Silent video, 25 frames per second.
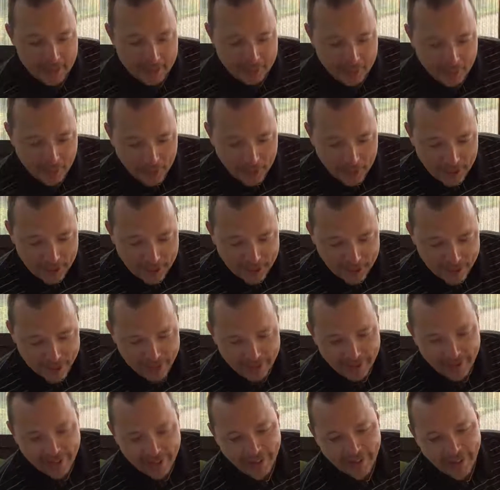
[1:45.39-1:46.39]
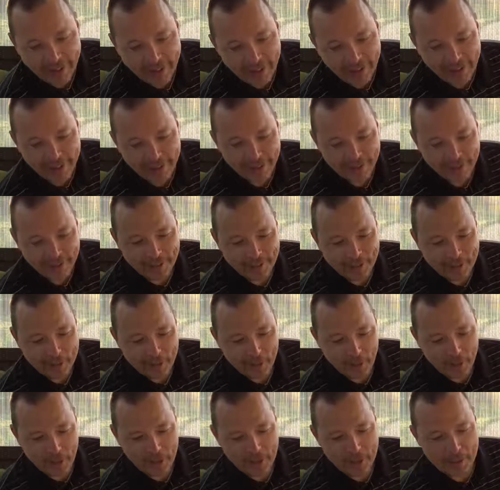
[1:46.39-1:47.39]
Good morning. Uh, good
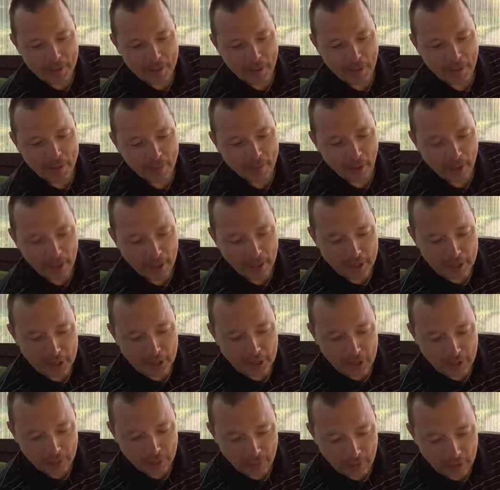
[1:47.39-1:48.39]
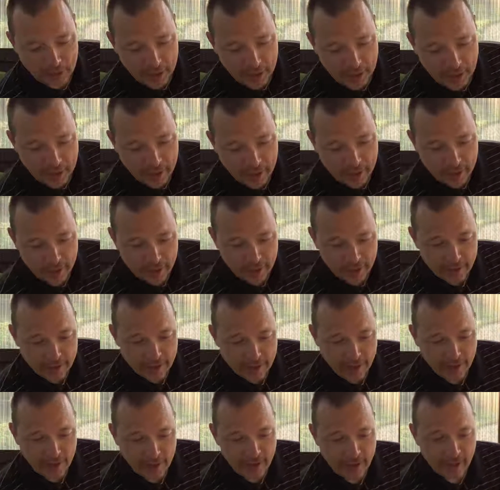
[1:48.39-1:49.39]
morning to my bride. She's funny.
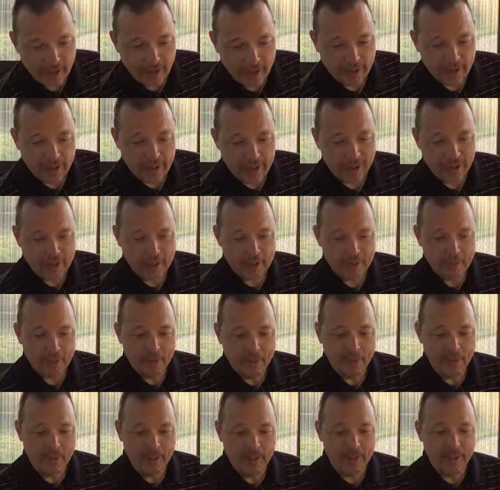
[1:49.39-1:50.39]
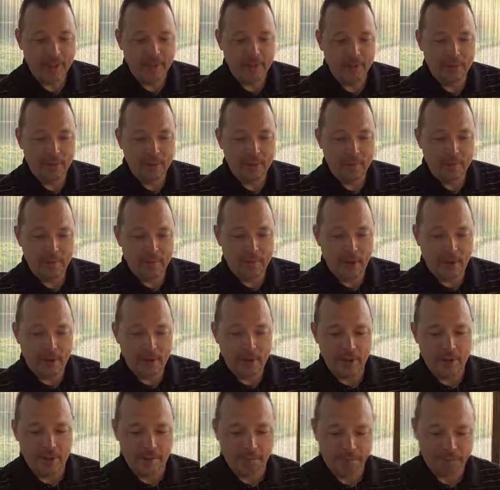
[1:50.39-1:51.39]
Uh, and good morning,
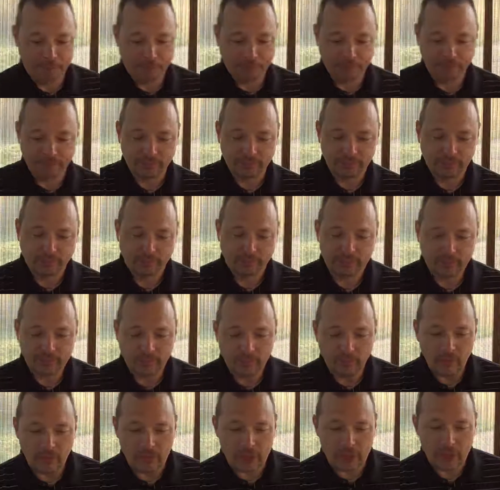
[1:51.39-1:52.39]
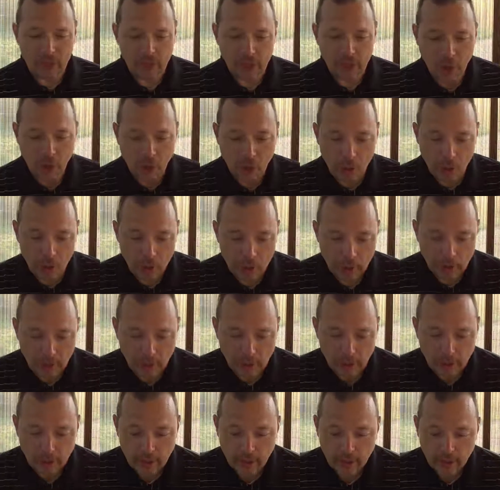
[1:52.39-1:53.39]
Ramona. So,
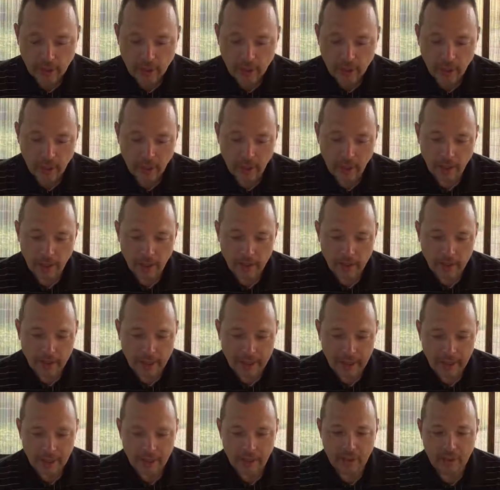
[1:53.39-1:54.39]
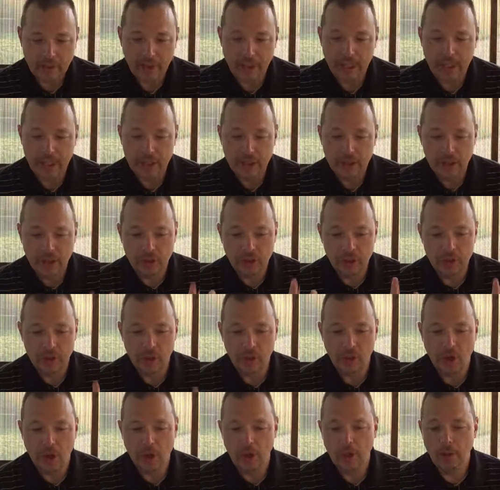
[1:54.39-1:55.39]
uh, thank, thanks
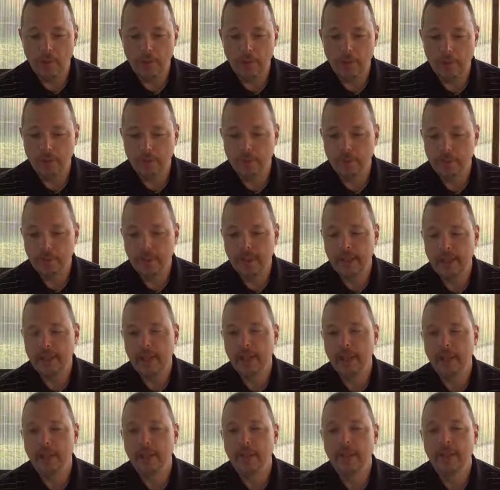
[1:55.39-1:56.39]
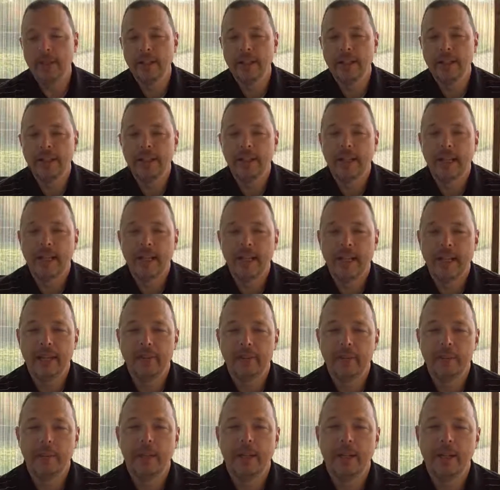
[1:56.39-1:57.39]
to all of you for being here and
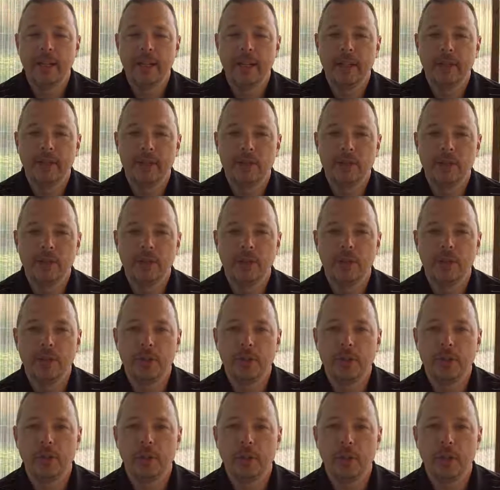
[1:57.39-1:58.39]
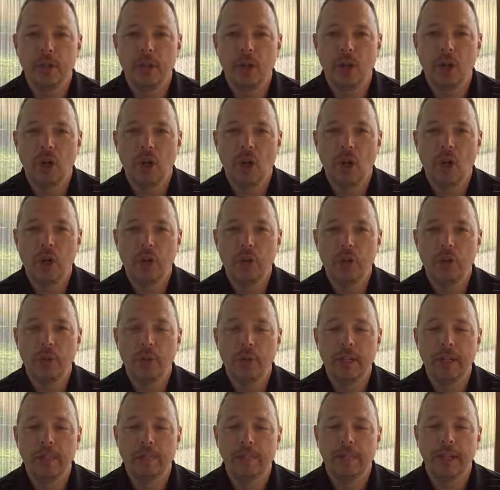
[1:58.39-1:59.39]
everybody else who's going to join on the
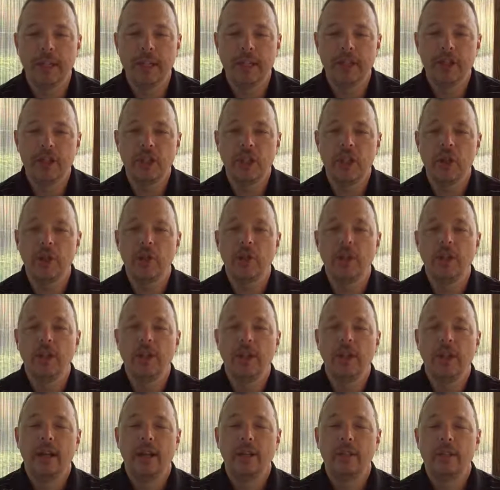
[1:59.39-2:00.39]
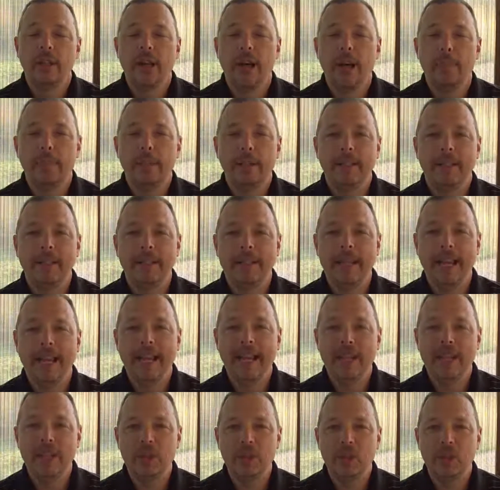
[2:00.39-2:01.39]
replay. So, our topic
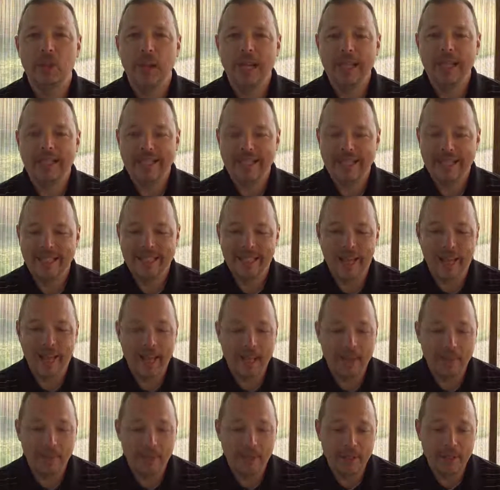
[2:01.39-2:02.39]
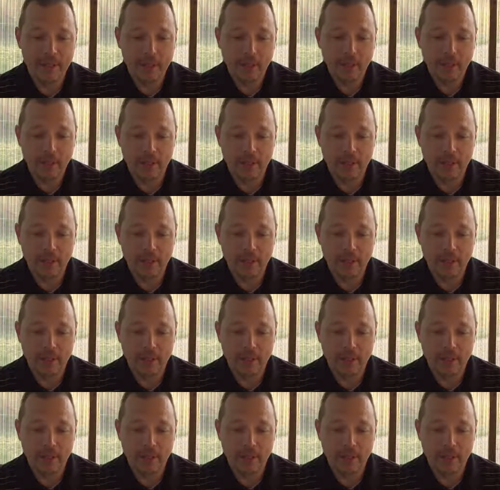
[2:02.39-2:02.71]
today is wasting time. This